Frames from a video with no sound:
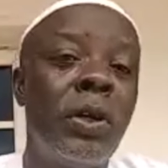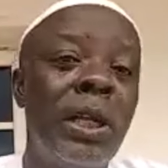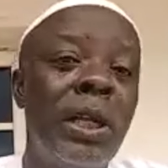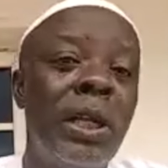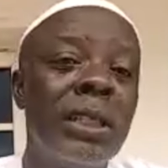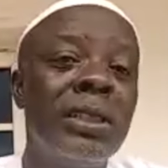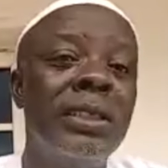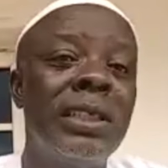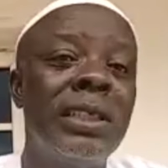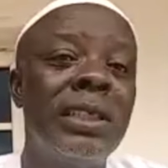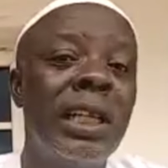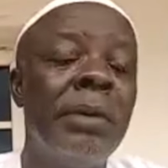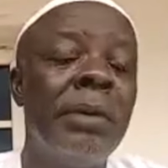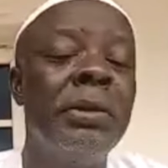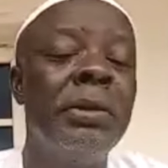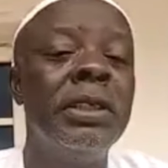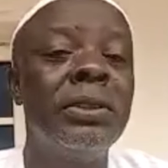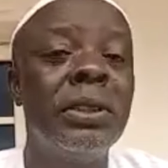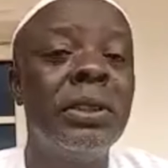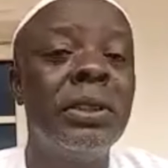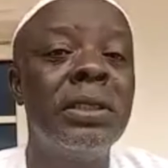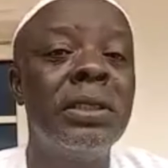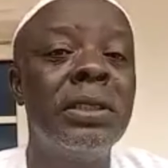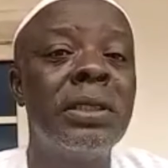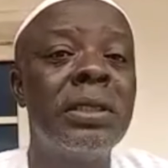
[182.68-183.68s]
to be collecting
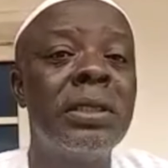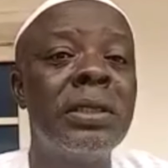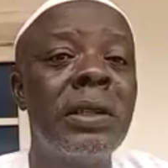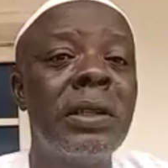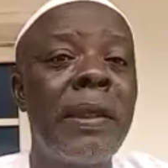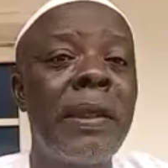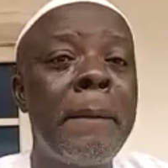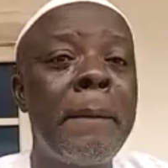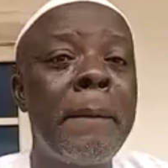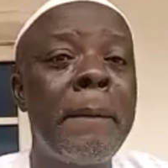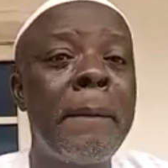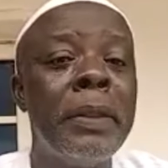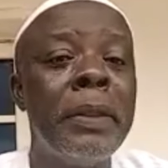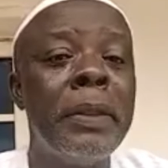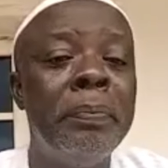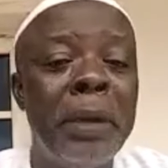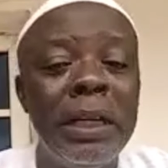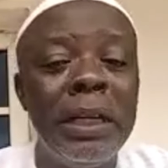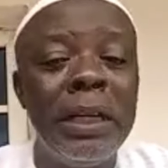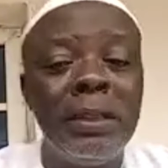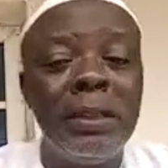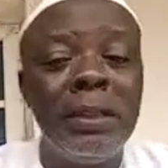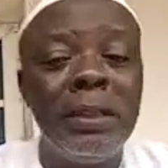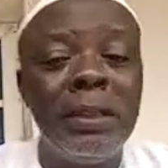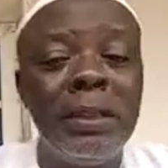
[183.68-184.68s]
tenement rates,
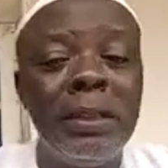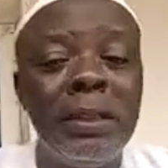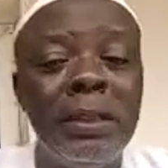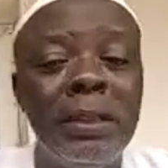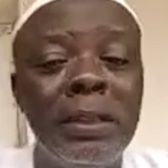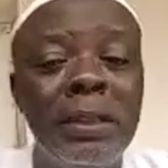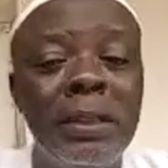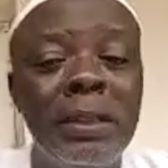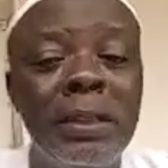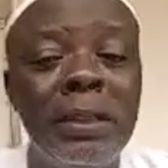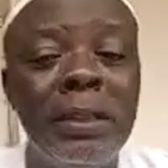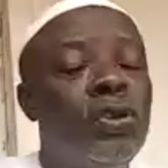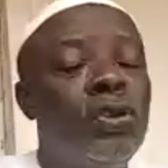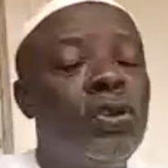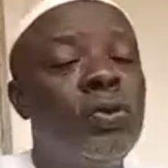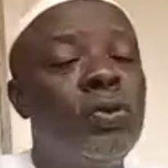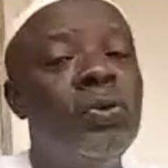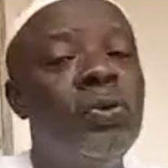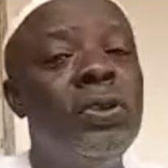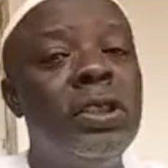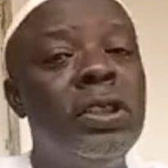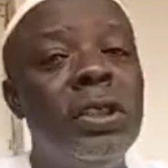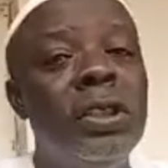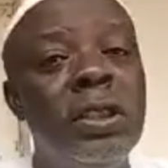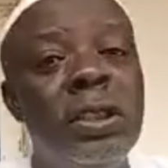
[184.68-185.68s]
but they rolled the thing
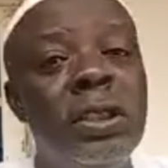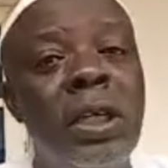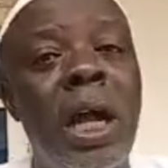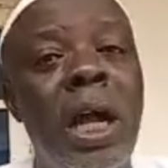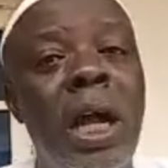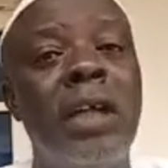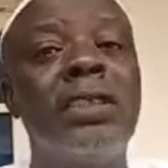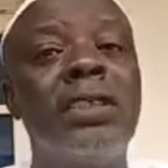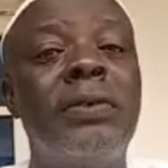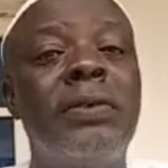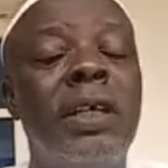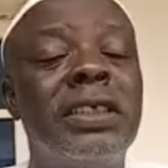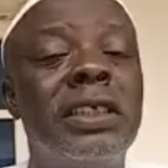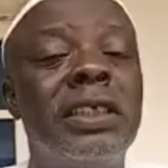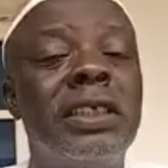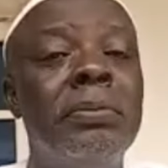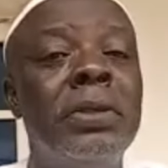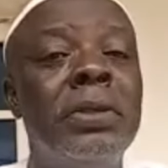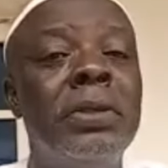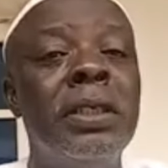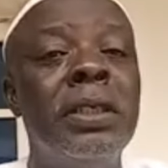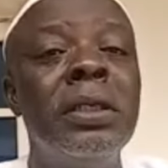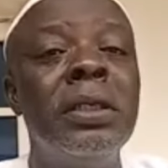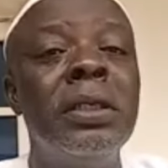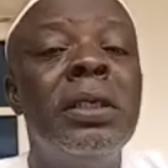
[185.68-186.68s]
through the House of
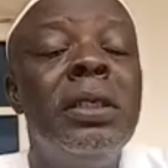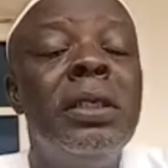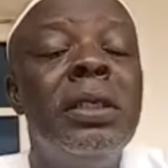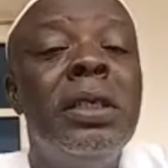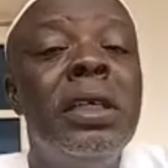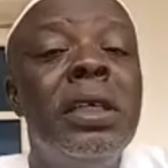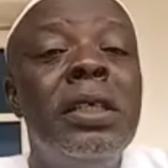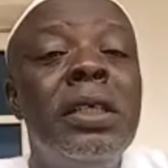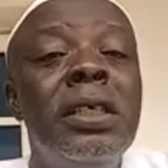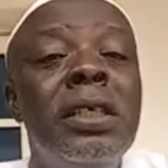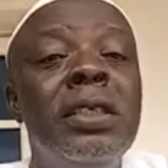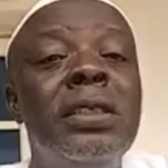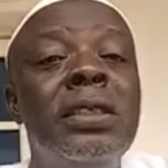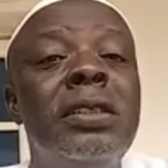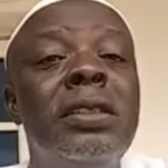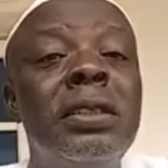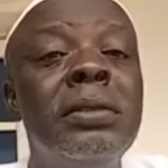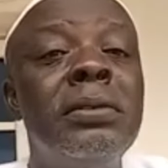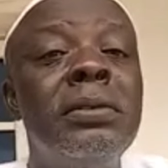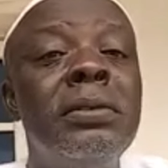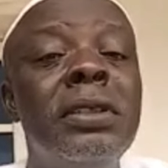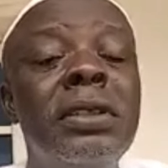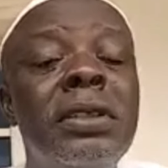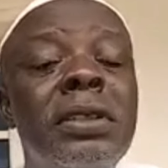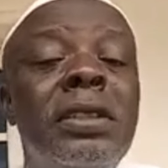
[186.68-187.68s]
Assembly. It
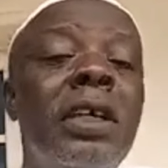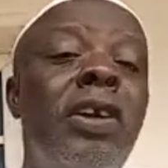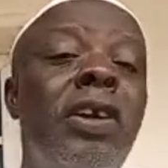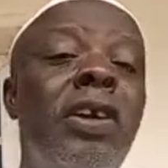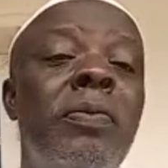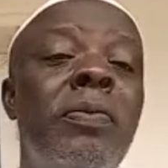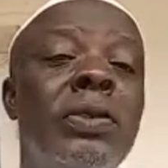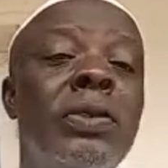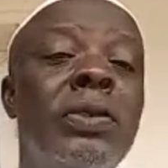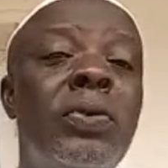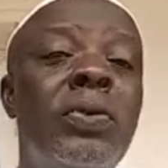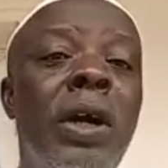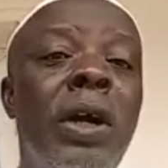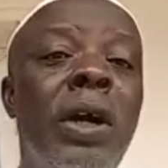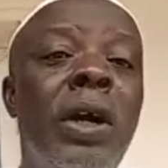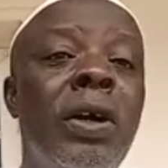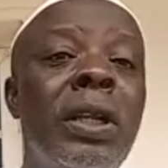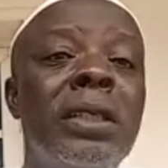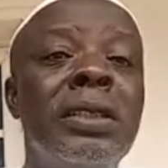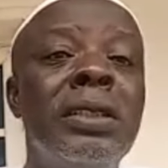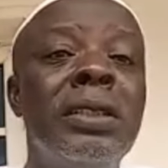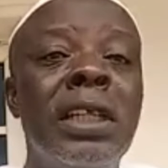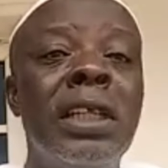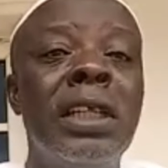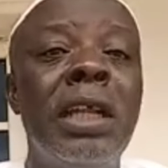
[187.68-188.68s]
is the state government who
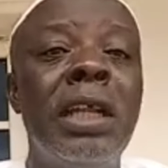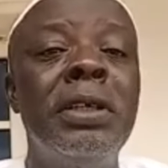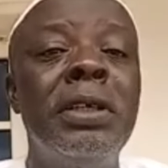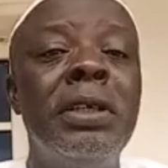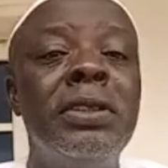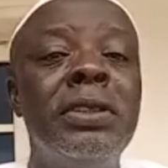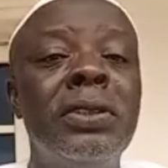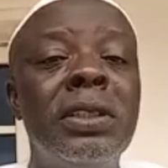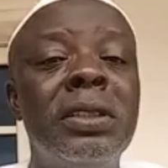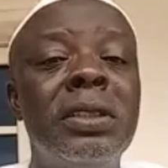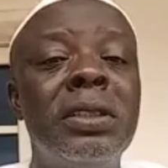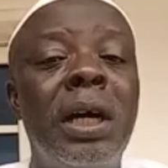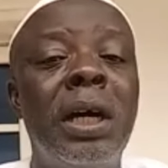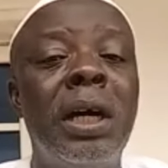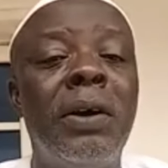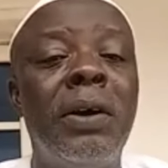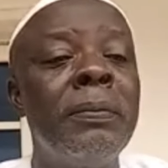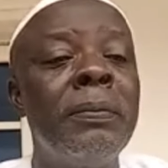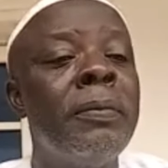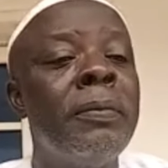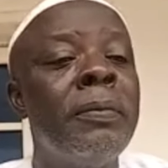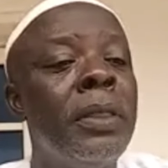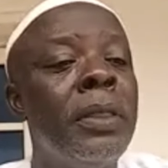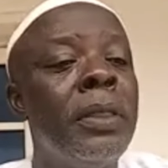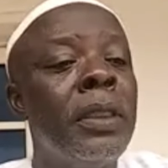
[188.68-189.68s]
are collecting tenement rates
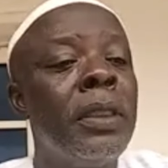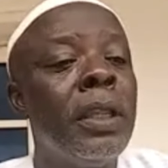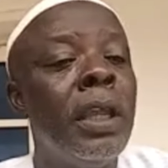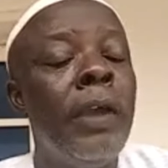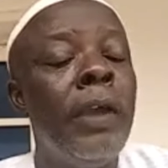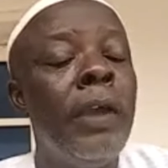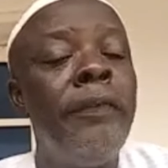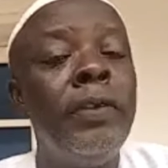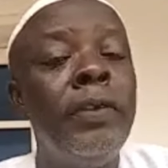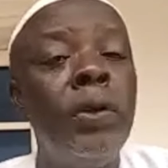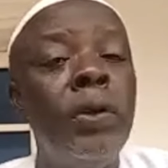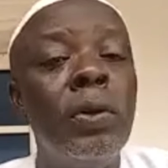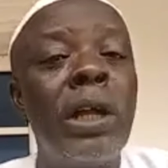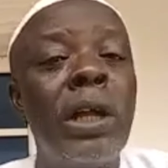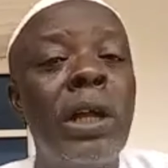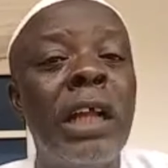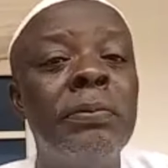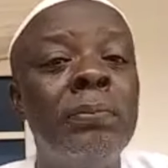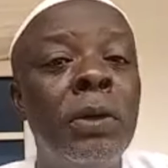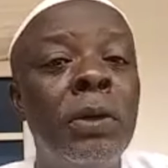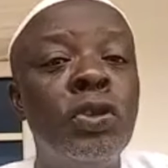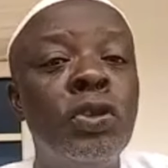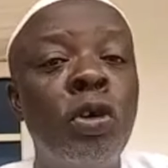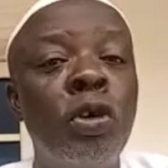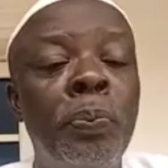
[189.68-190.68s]
now. If you
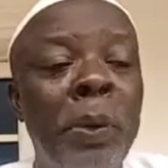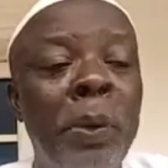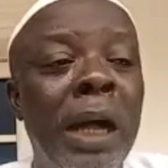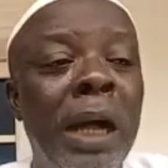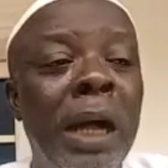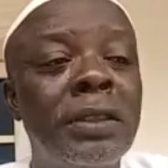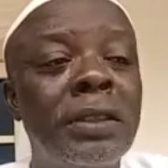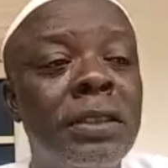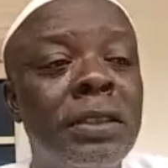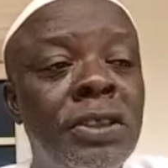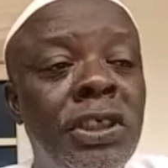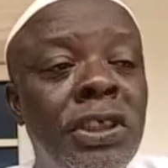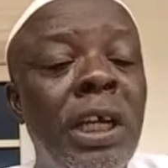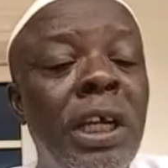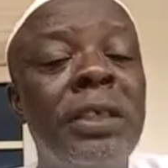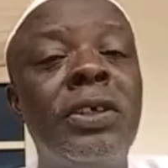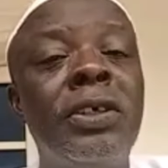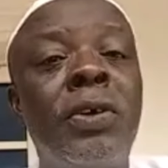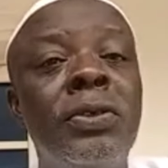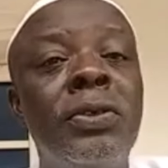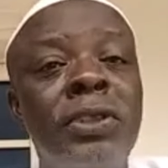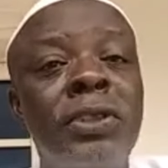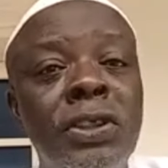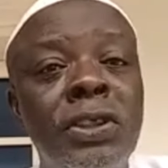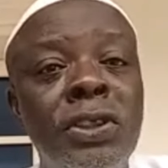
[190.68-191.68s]
look at motor parks,
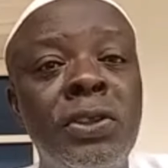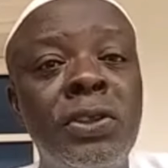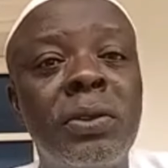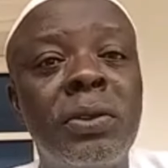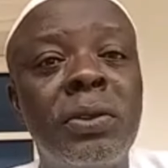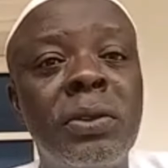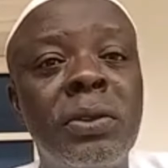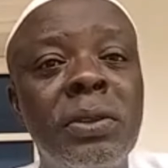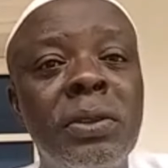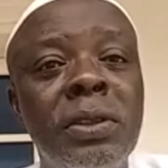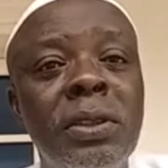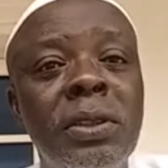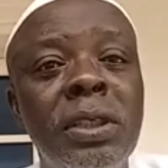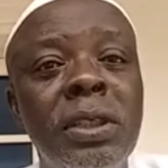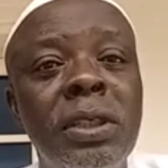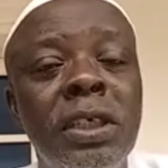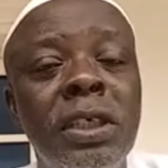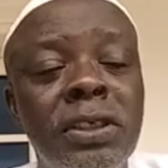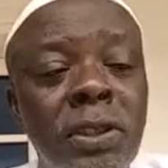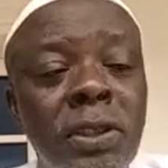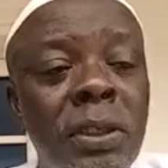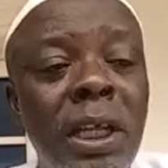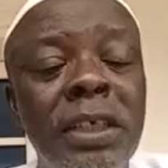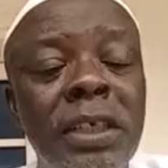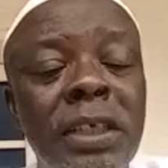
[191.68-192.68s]
check the constitution.
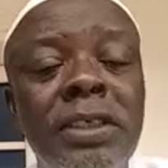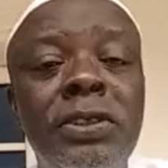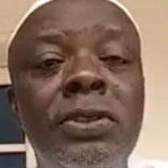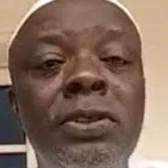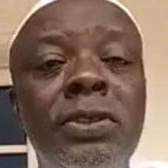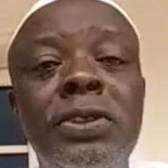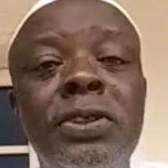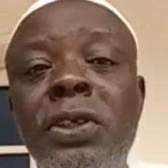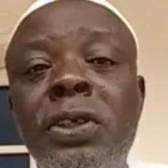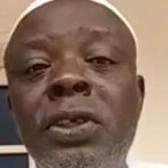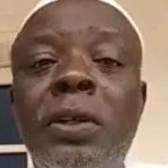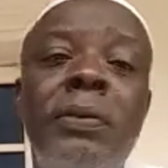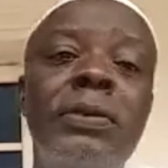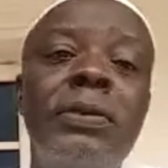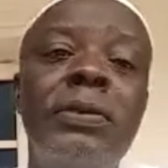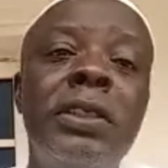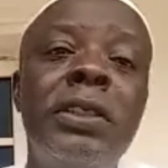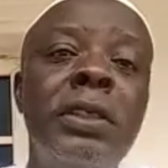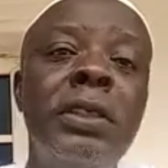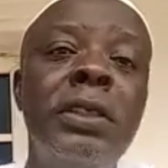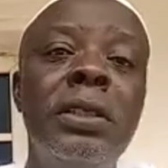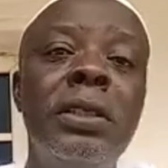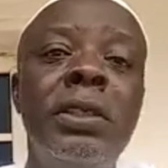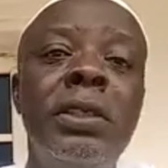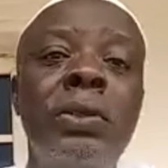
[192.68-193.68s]
It's under the jurisdiction
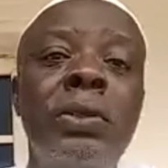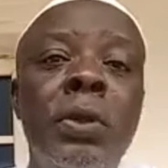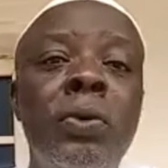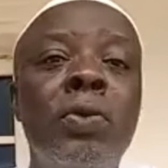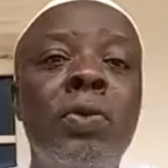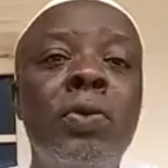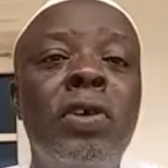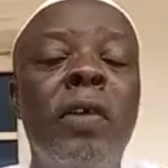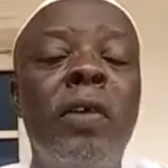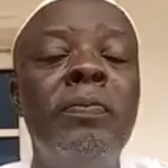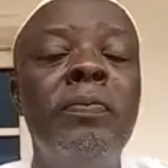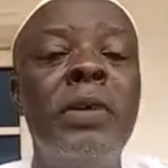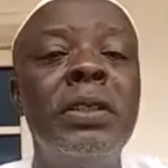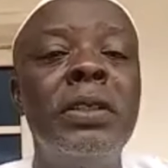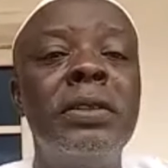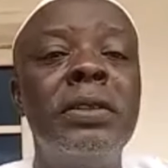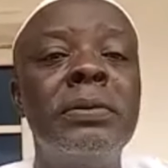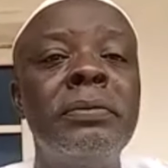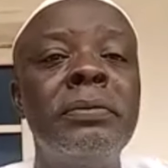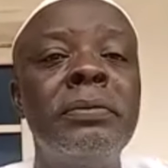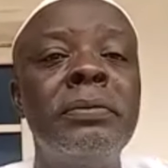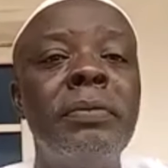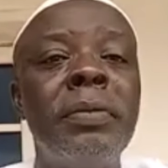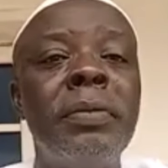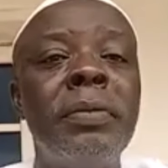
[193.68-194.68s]
of the local
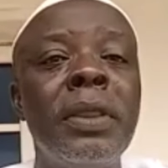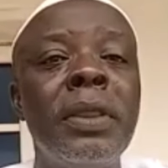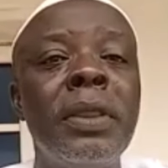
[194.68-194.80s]
government.